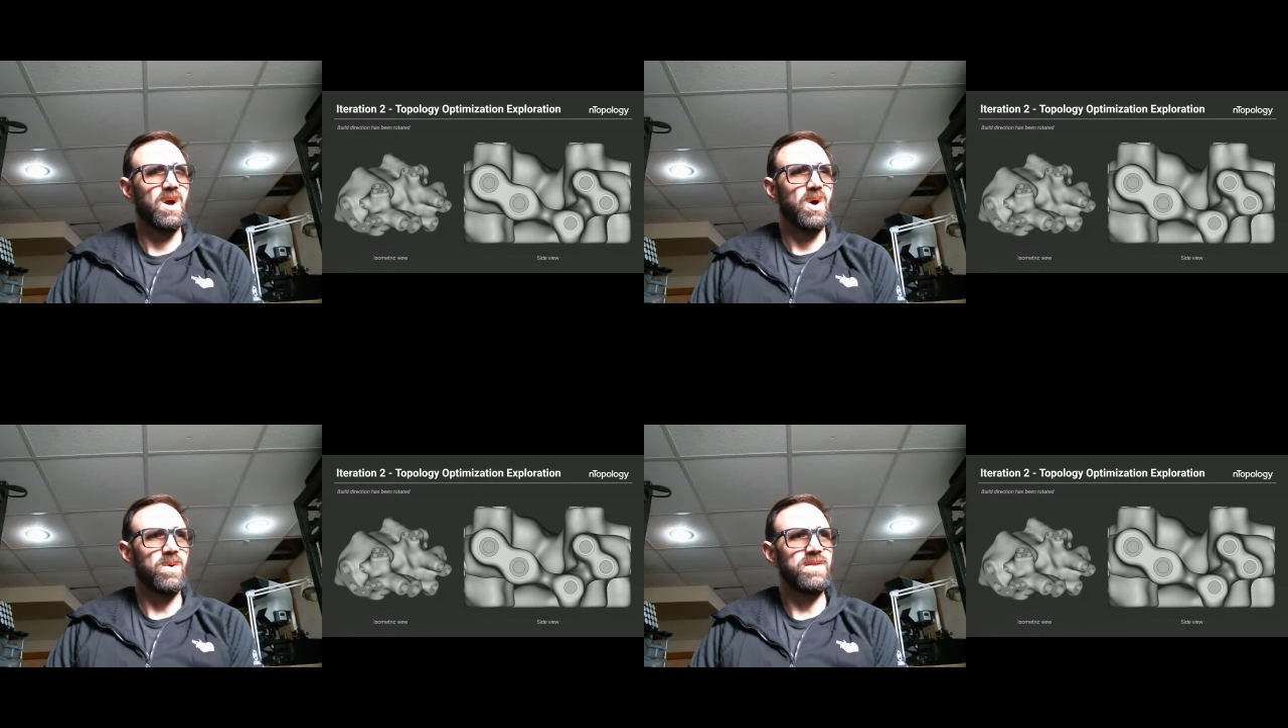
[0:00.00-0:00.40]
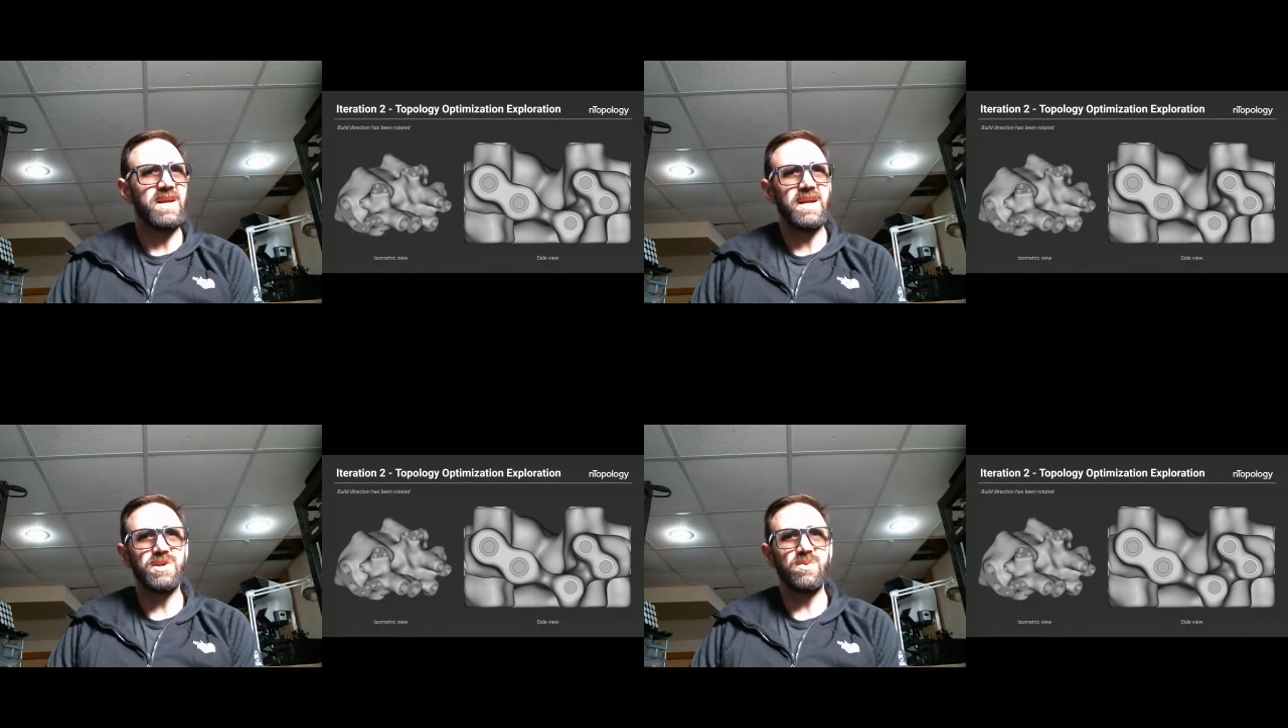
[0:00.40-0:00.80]
One thing
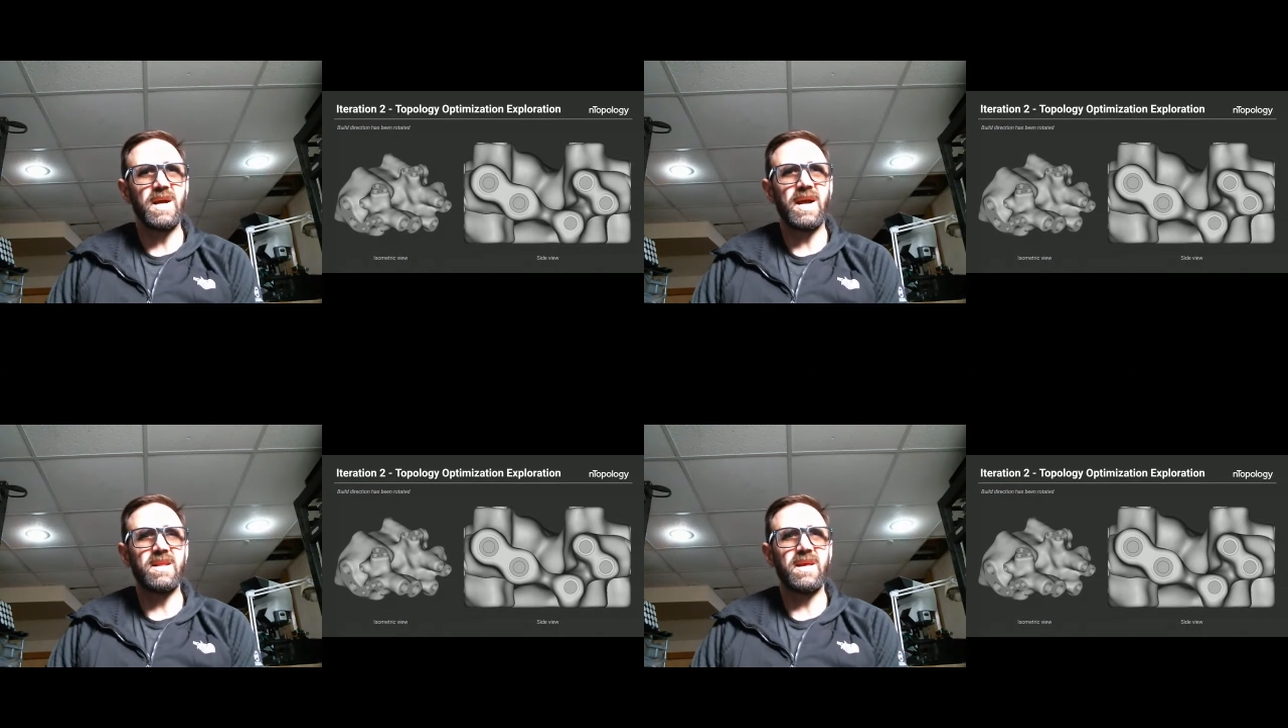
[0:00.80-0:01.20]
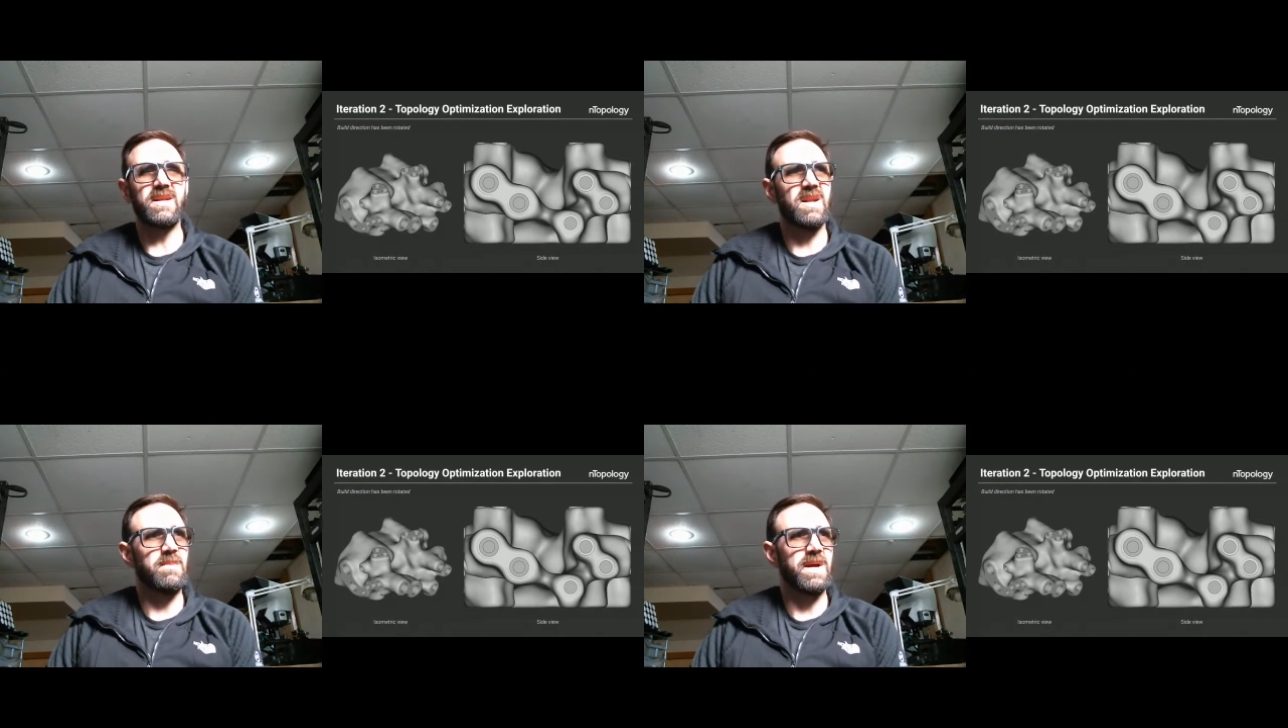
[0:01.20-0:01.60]
I do want to highlight,
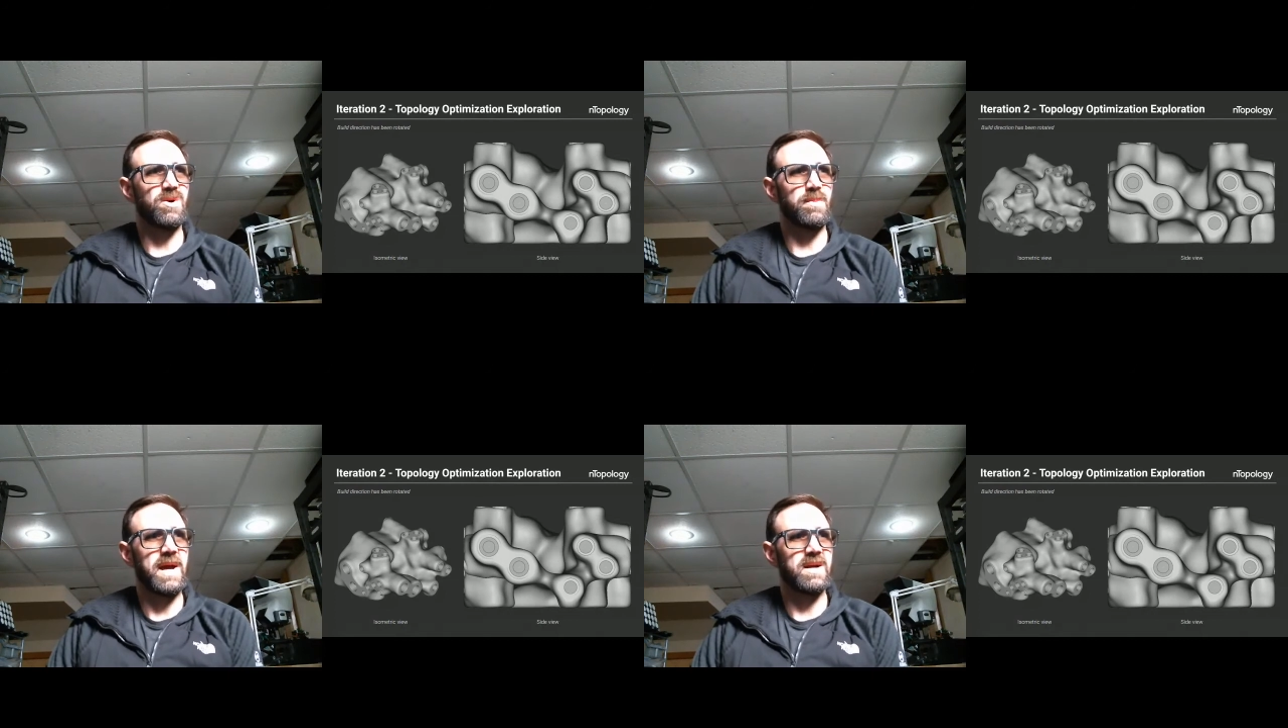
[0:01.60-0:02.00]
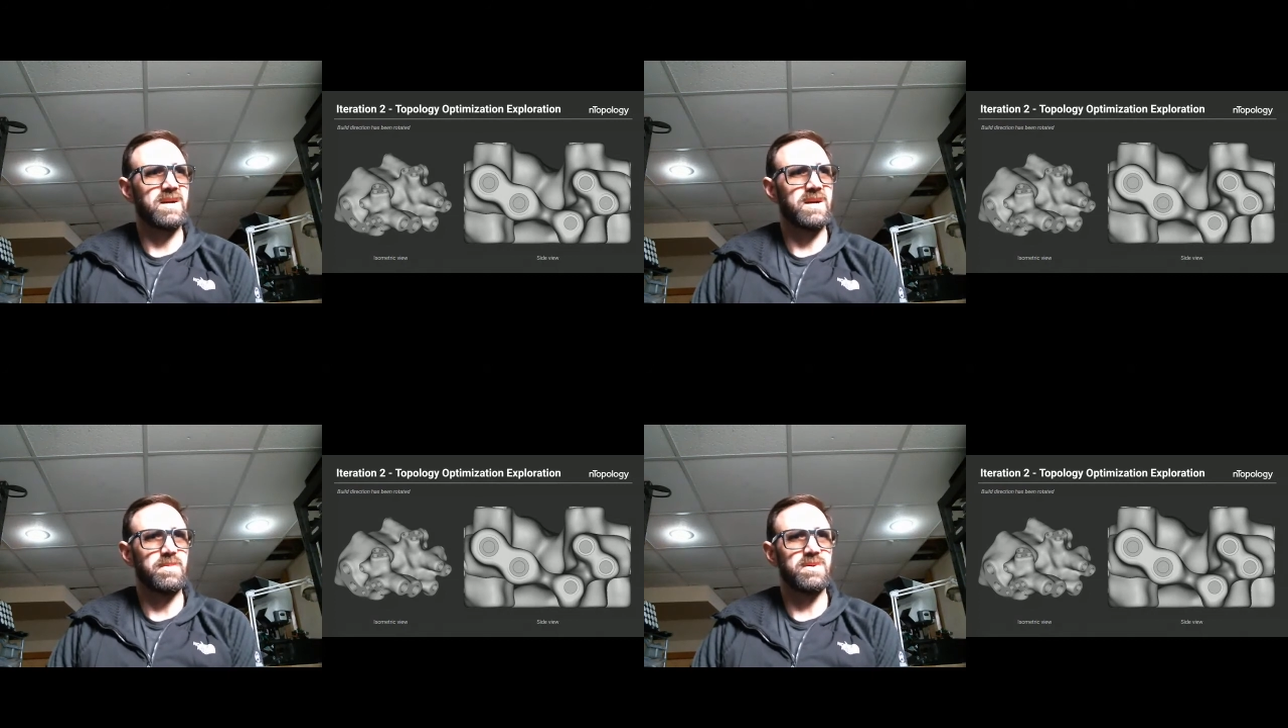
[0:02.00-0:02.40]
and I might go back a
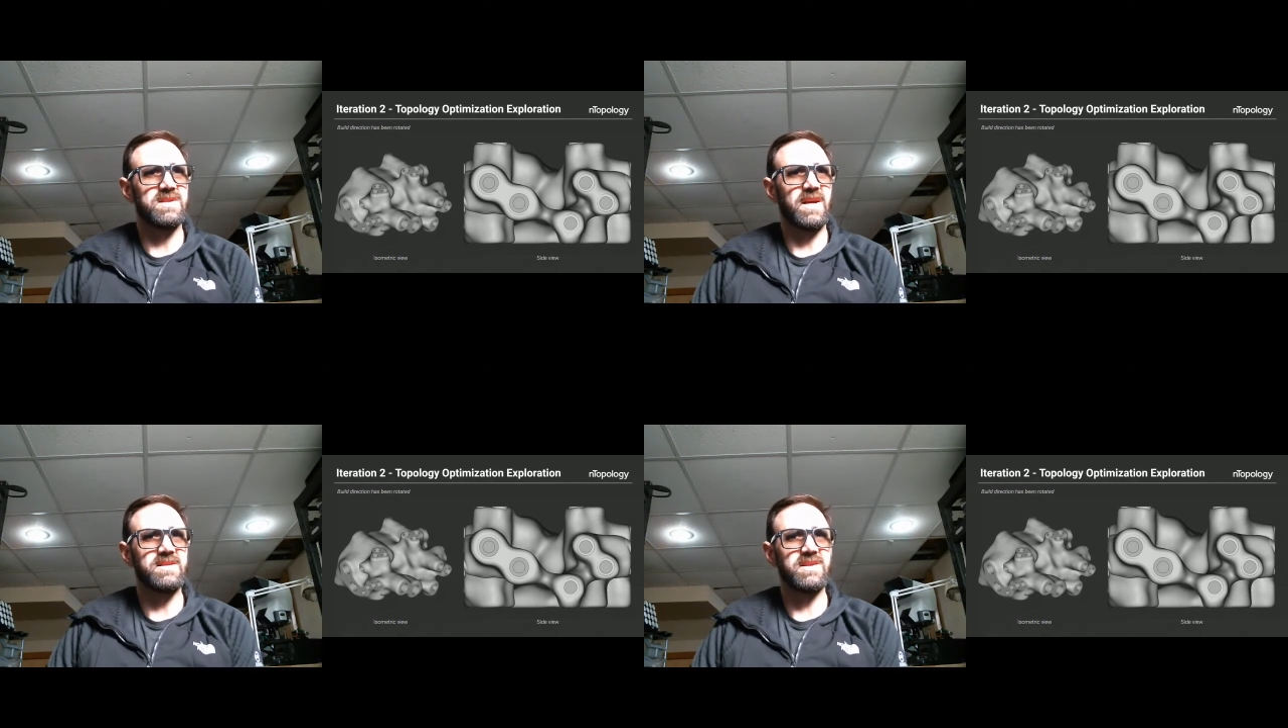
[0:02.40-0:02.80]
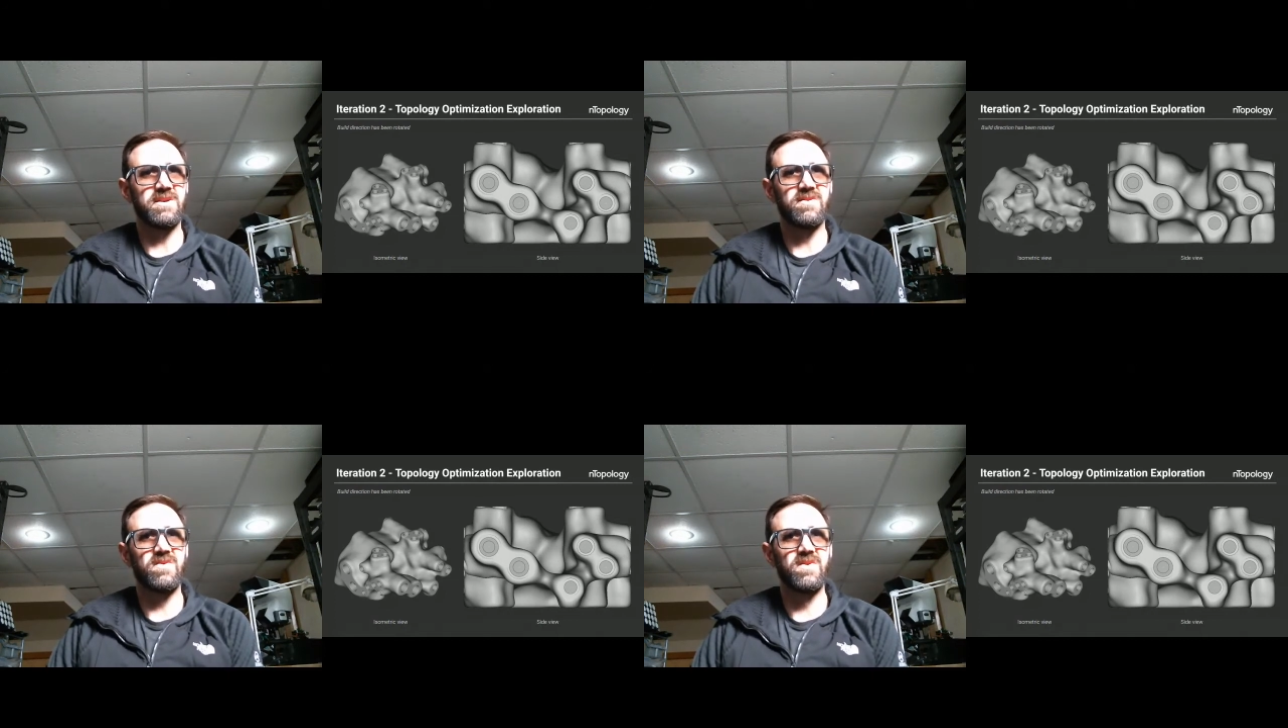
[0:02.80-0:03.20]
couple of slides here,